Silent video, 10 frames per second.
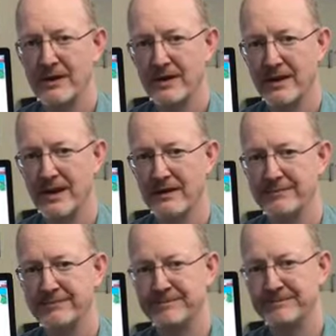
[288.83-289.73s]

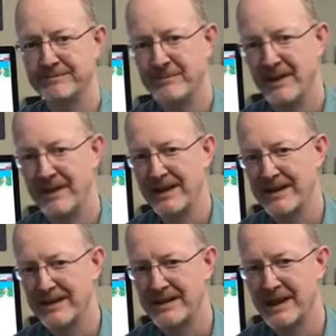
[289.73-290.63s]

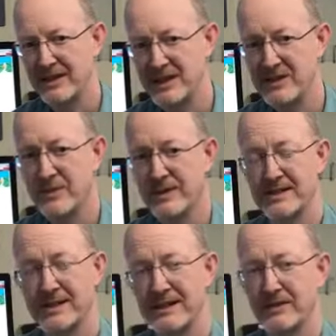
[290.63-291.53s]
I just want to
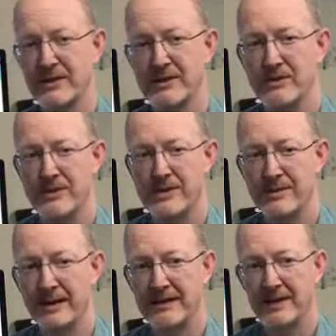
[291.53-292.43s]
say that we do
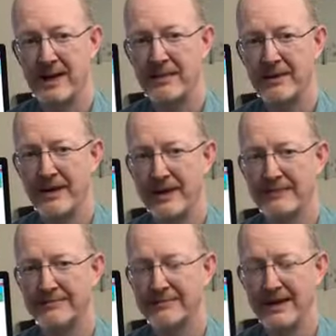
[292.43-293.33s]
respect copyright.
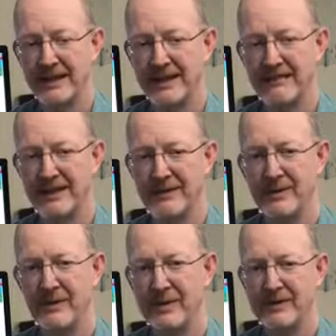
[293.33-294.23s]
And
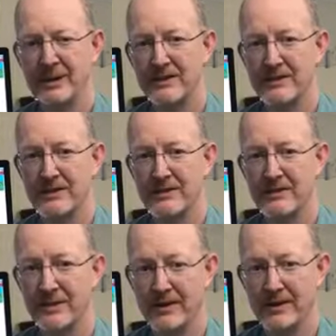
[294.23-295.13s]
we will talk to you,
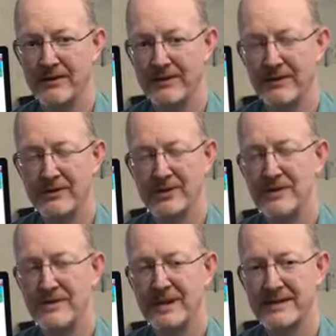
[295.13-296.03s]
if you choose
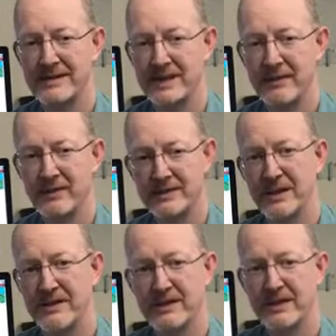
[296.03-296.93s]
a maze design, we'll
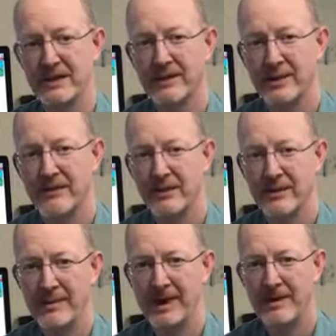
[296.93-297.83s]
talk to you a little bit more
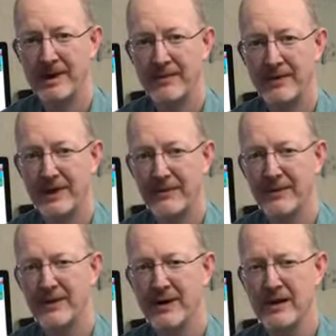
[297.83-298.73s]
about copyright, but
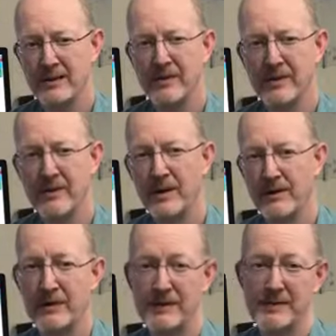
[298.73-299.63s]
we want
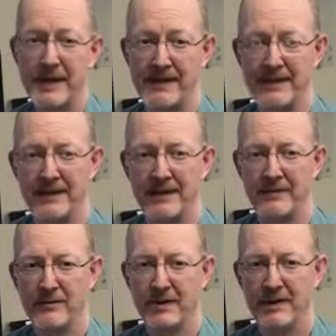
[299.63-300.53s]
to respect
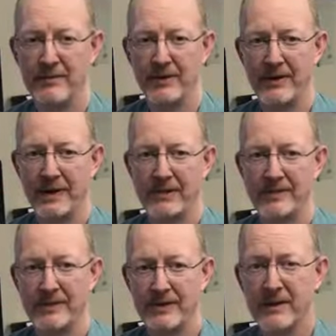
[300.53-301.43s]
what copyright is.
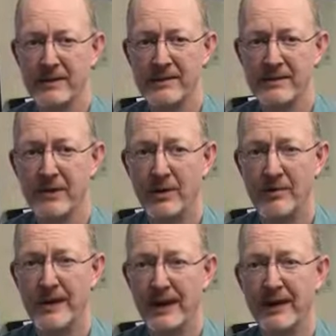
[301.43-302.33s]
But there is some
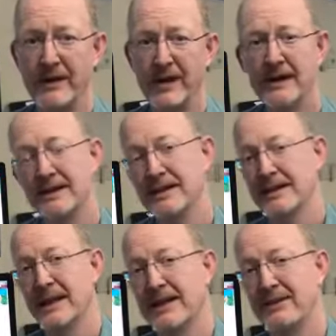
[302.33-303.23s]
open area
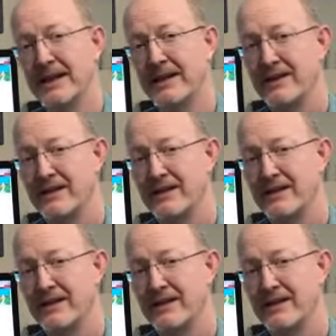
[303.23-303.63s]
out there as